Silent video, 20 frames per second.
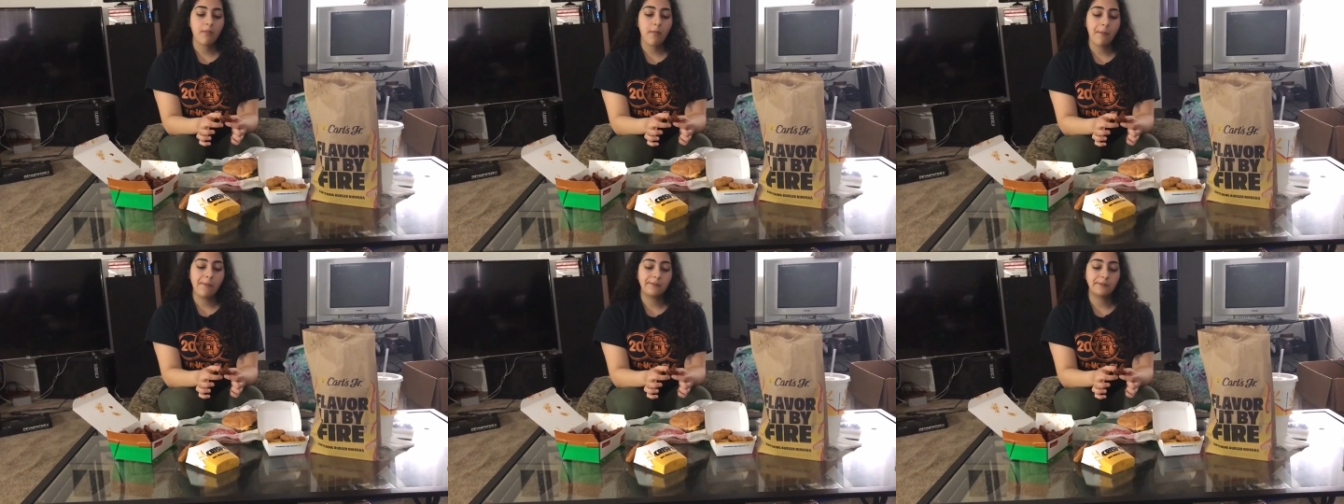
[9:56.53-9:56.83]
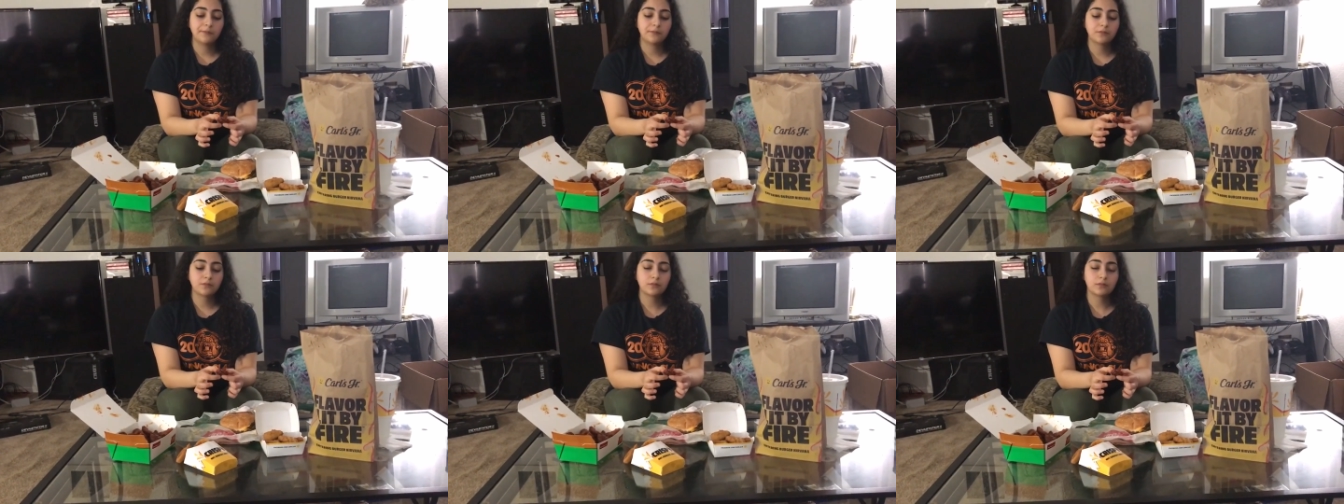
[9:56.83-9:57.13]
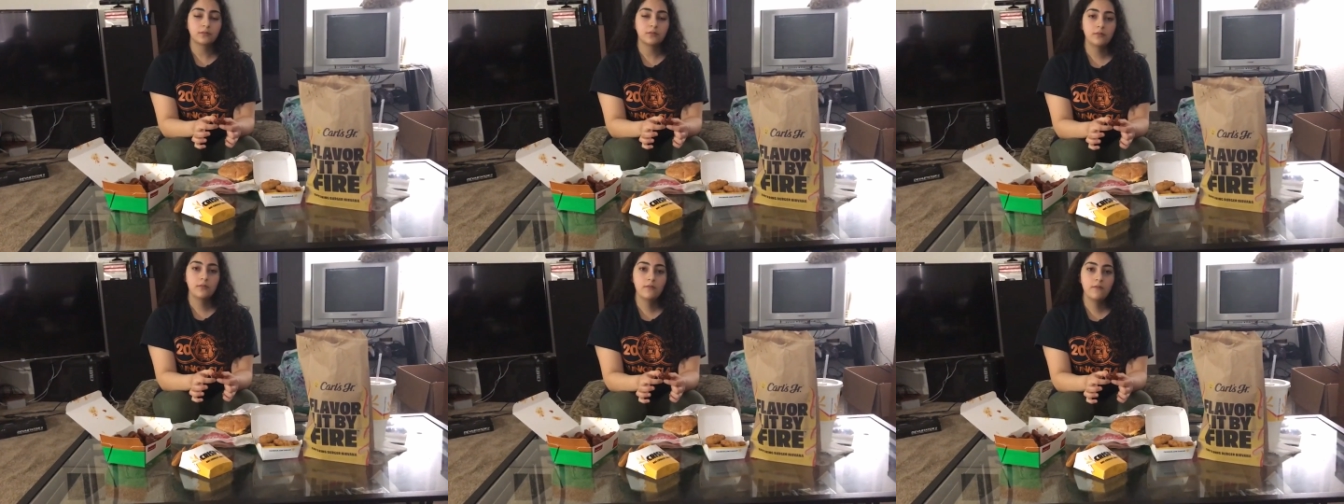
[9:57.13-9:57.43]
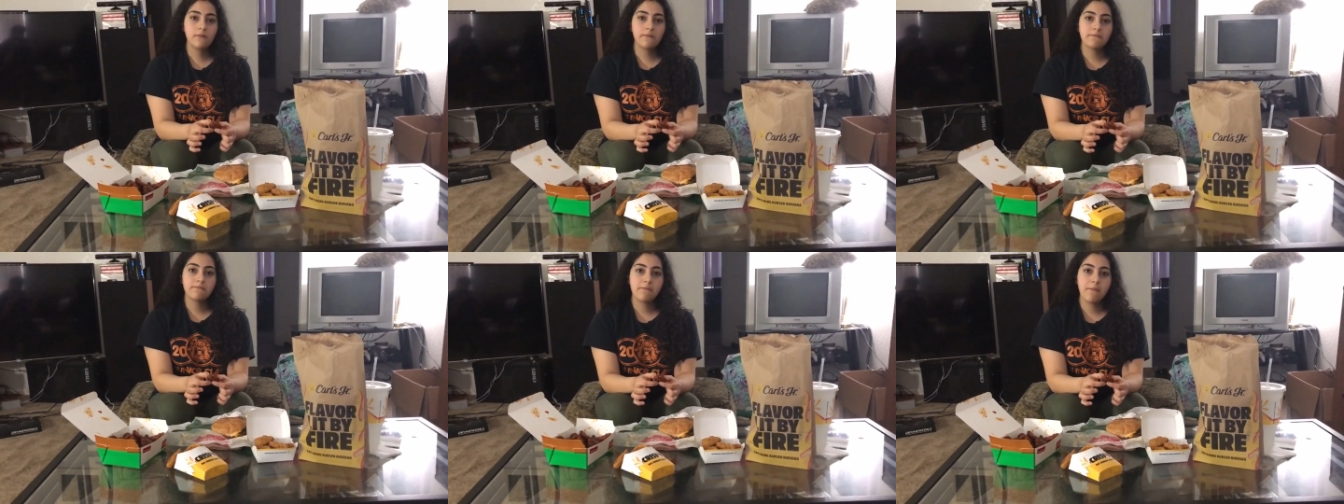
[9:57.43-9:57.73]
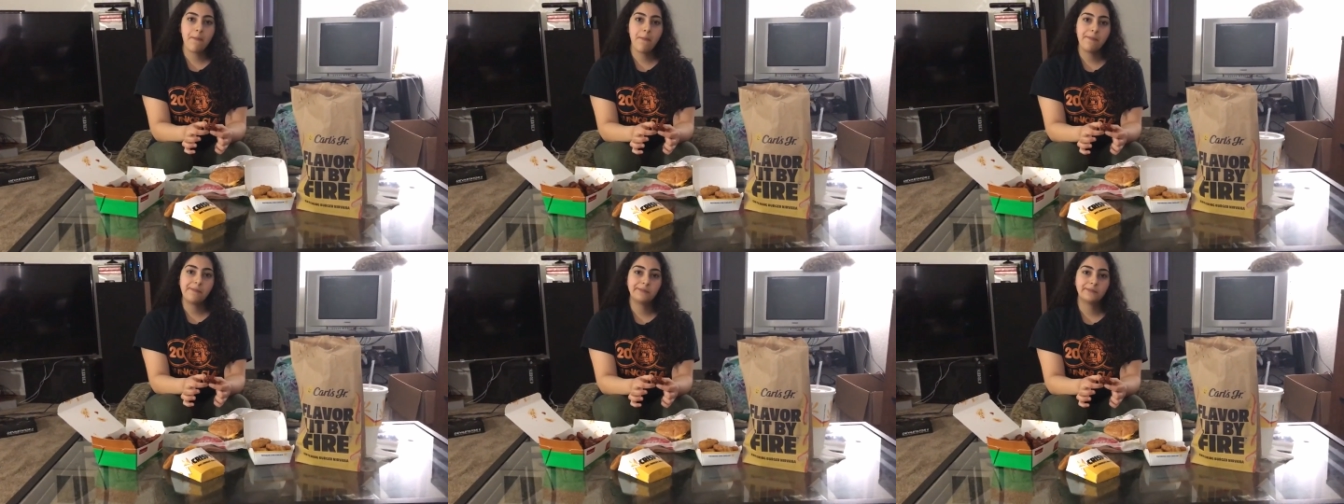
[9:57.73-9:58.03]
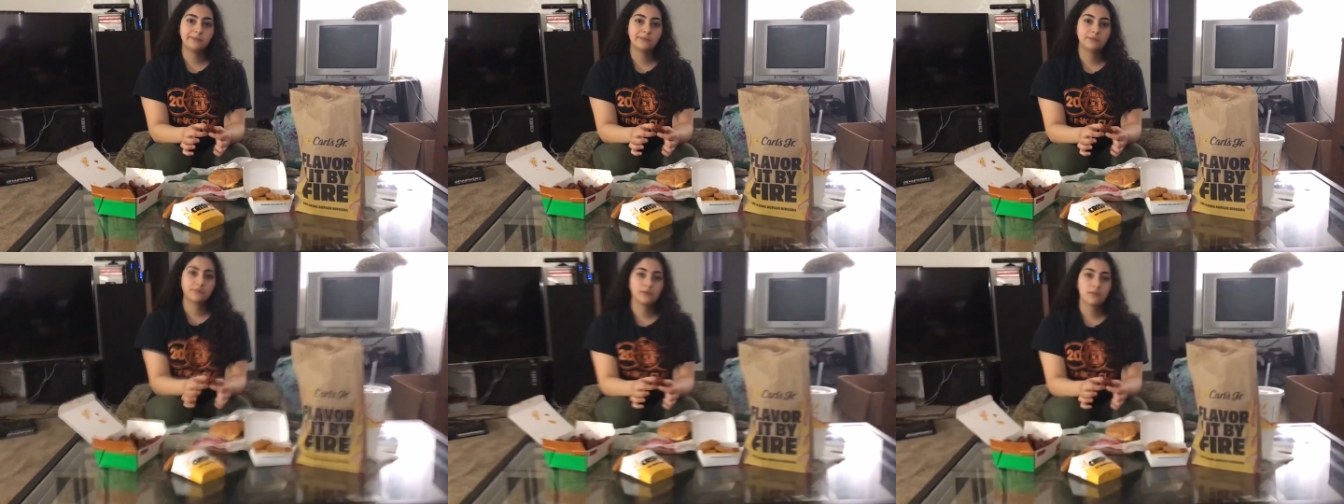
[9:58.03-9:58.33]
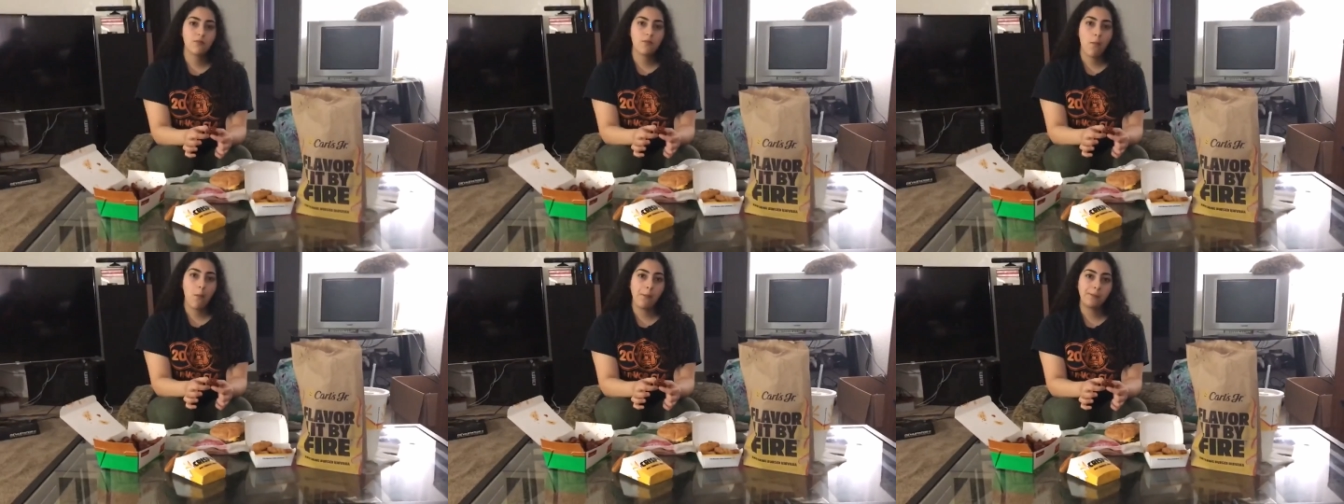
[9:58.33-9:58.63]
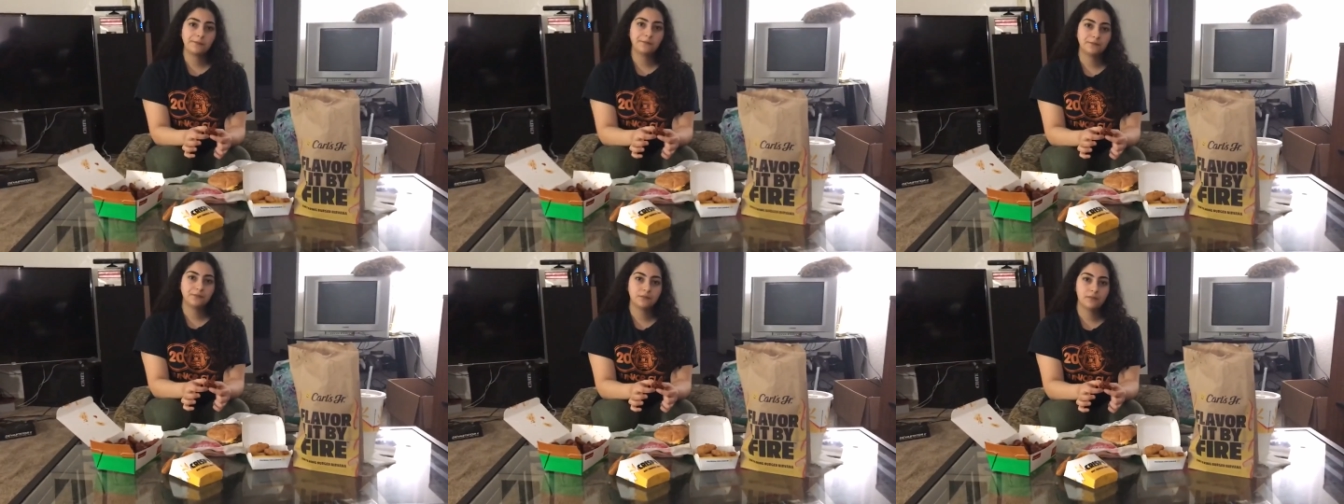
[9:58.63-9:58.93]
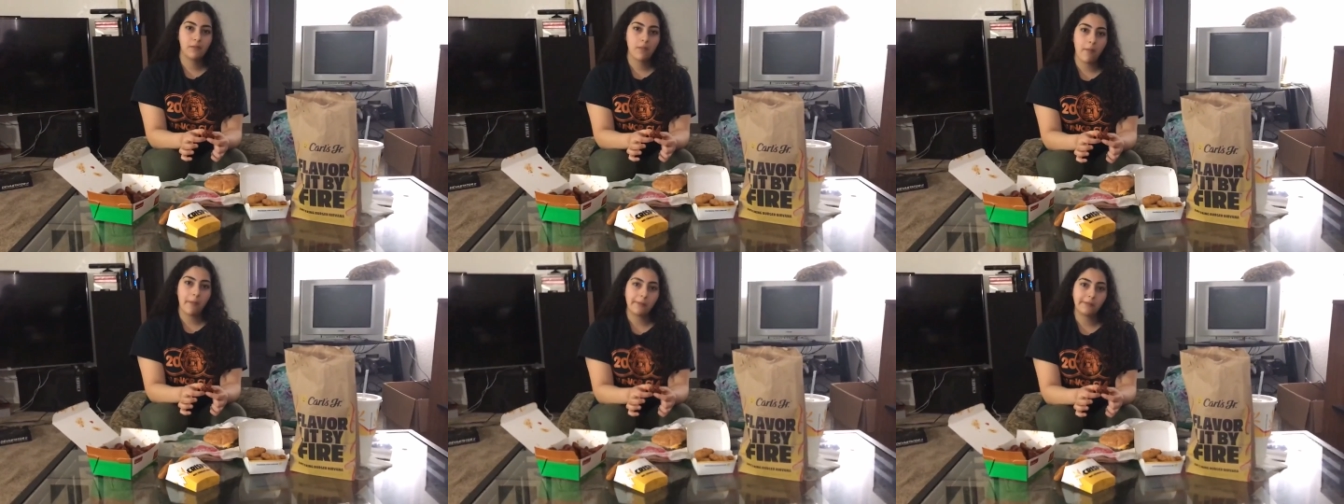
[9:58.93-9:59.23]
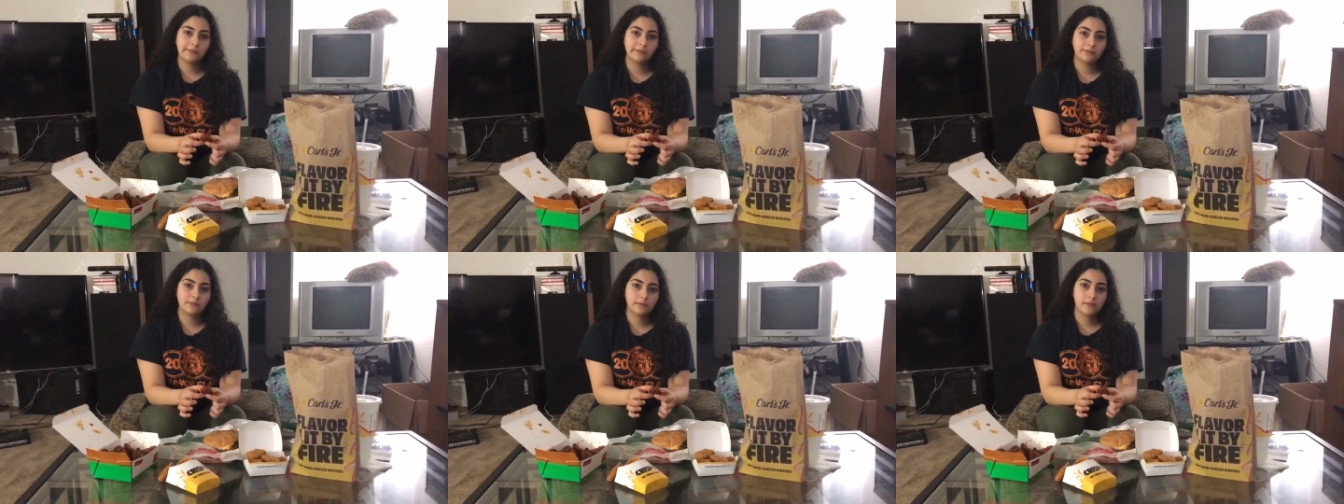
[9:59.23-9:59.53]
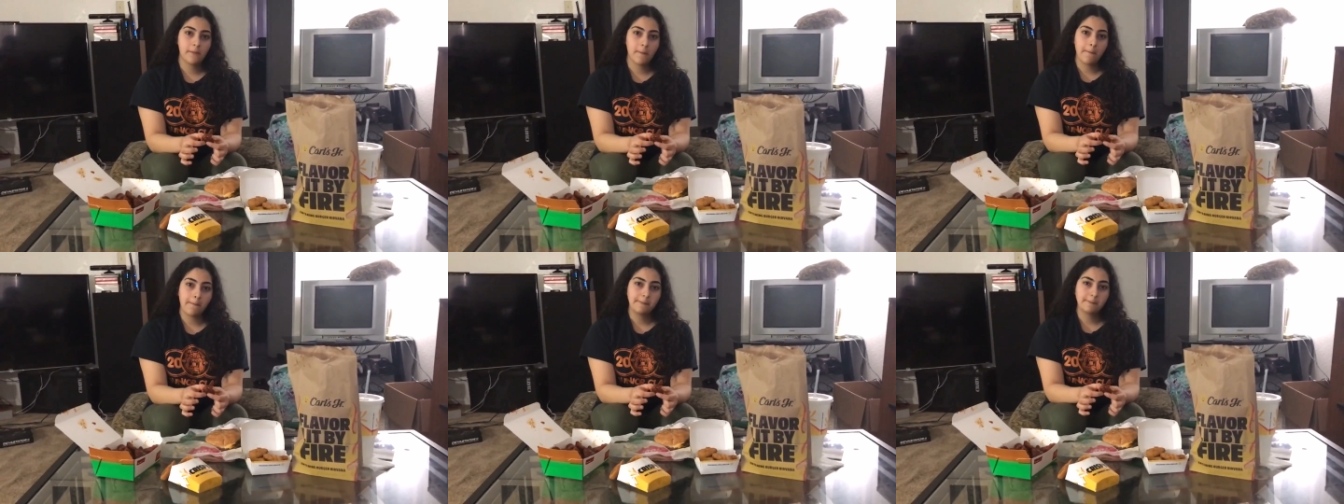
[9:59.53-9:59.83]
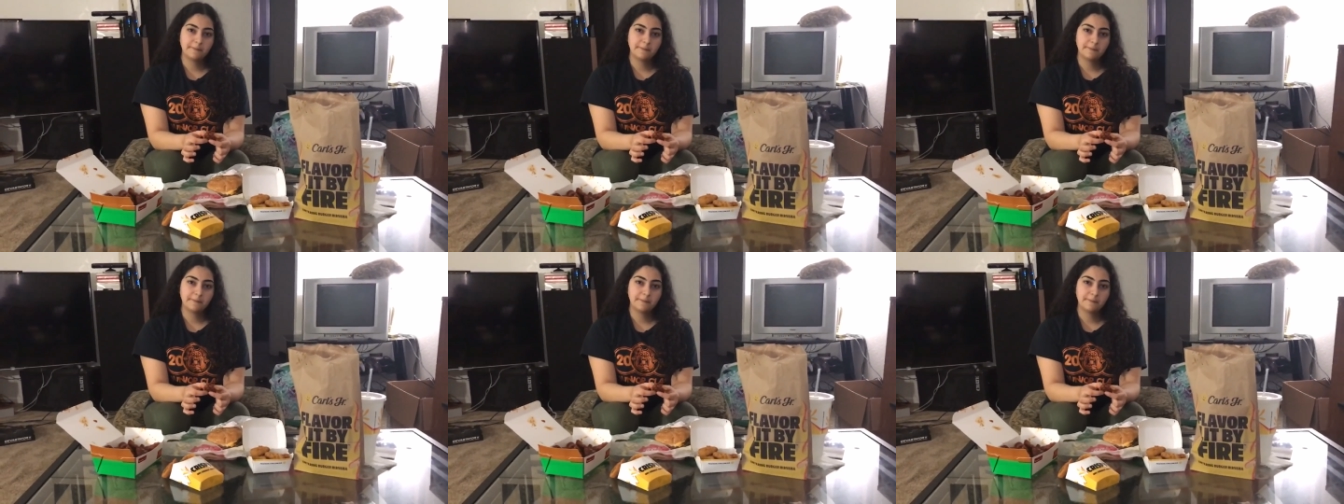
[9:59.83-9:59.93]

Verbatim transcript: I always tell you guys in my video, everyone has